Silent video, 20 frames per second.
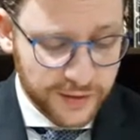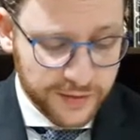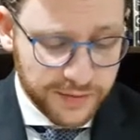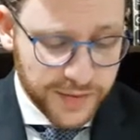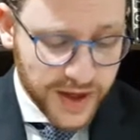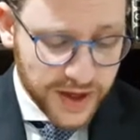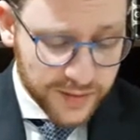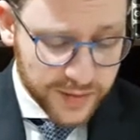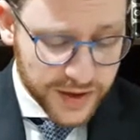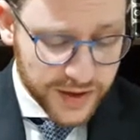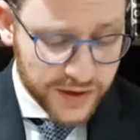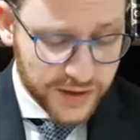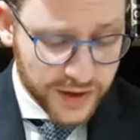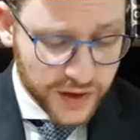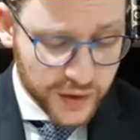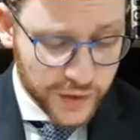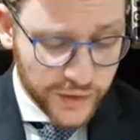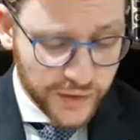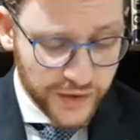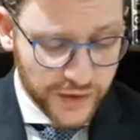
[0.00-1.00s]
Maybe the
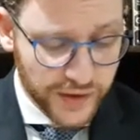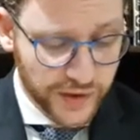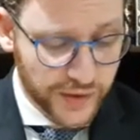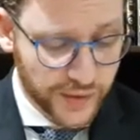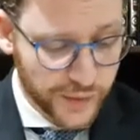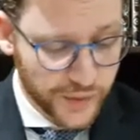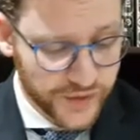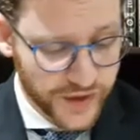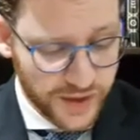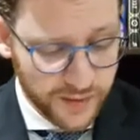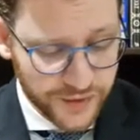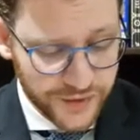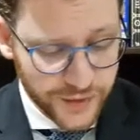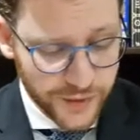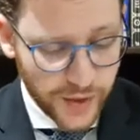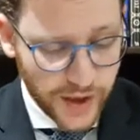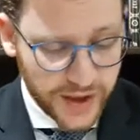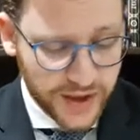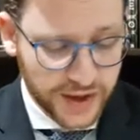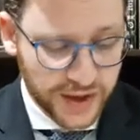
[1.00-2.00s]
kusi was able to
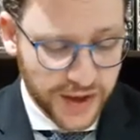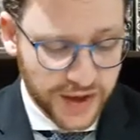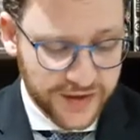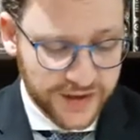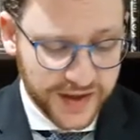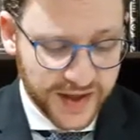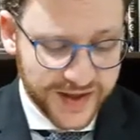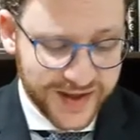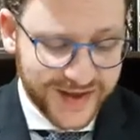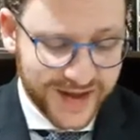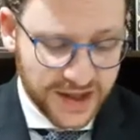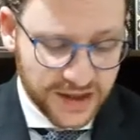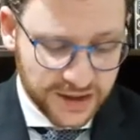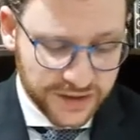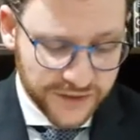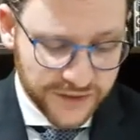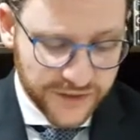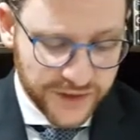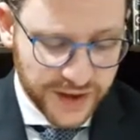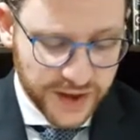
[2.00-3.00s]
recognize and
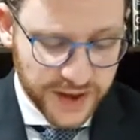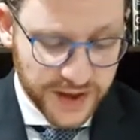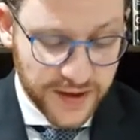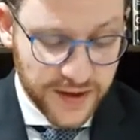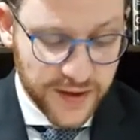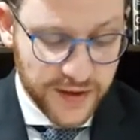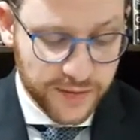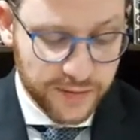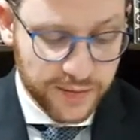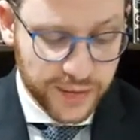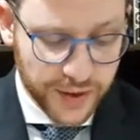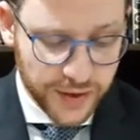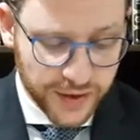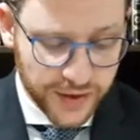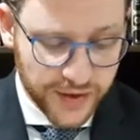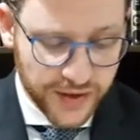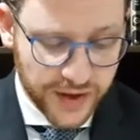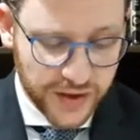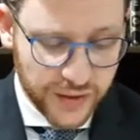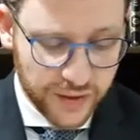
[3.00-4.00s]
identify the
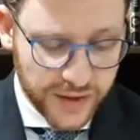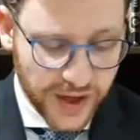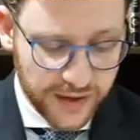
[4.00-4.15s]
bird that you